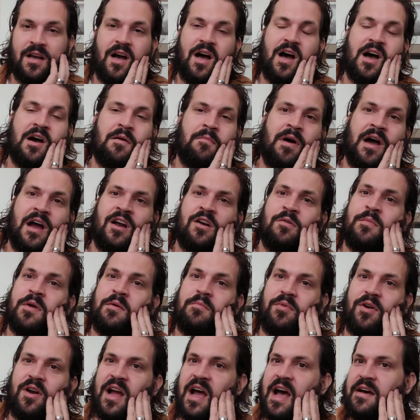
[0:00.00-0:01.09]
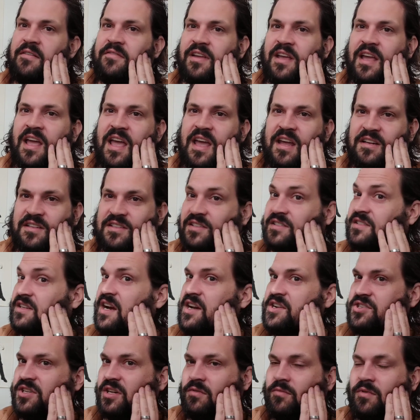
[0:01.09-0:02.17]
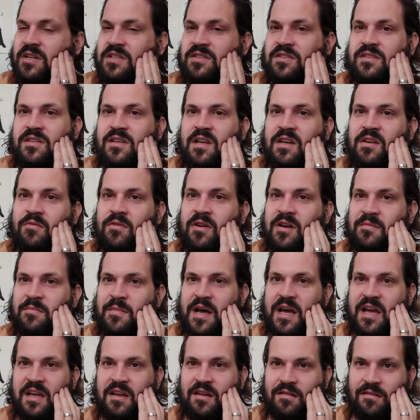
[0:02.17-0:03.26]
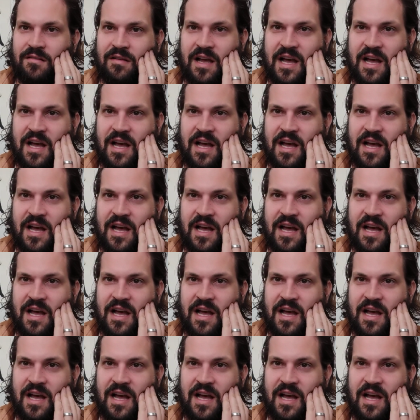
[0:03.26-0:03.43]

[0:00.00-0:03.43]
I remember having a discussion once in one of my